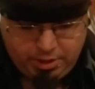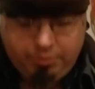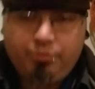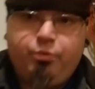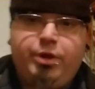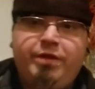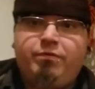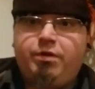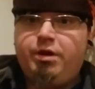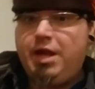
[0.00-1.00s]
and
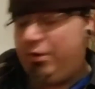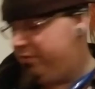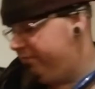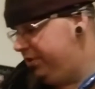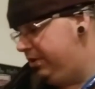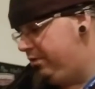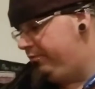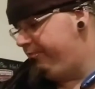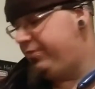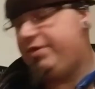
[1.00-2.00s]
whatever however you know
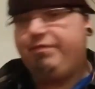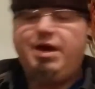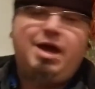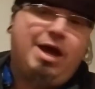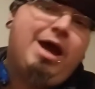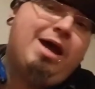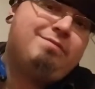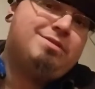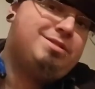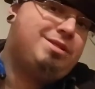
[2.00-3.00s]
if I, I
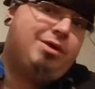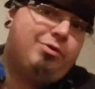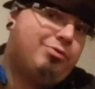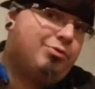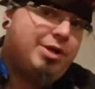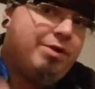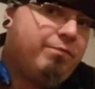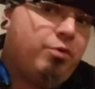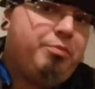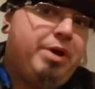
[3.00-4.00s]
have to sell three or
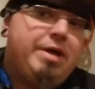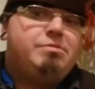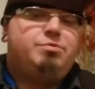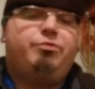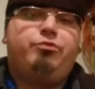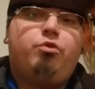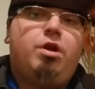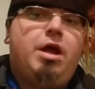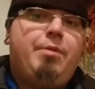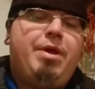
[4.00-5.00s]
four pipes
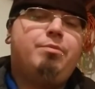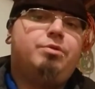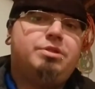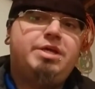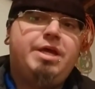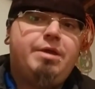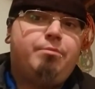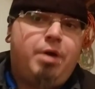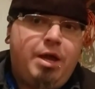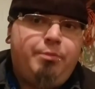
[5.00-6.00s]
before I'm able to take
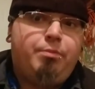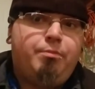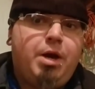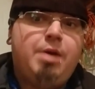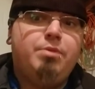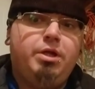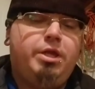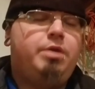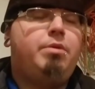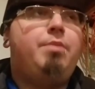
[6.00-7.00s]
my my
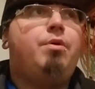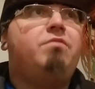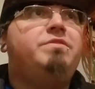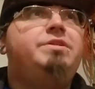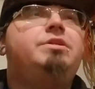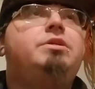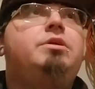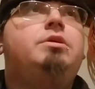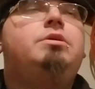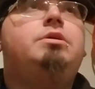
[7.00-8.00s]
money my profit
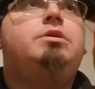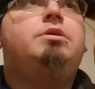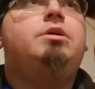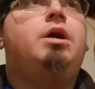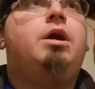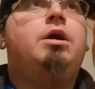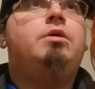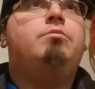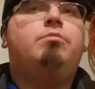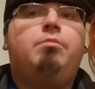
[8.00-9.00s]

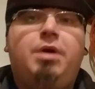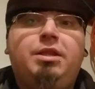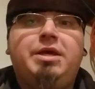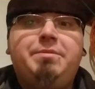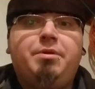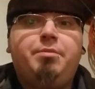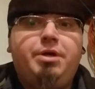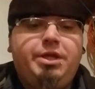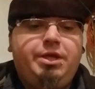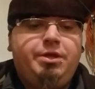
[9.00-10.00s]
uh, my labor
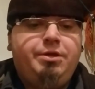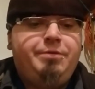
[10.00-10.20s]
money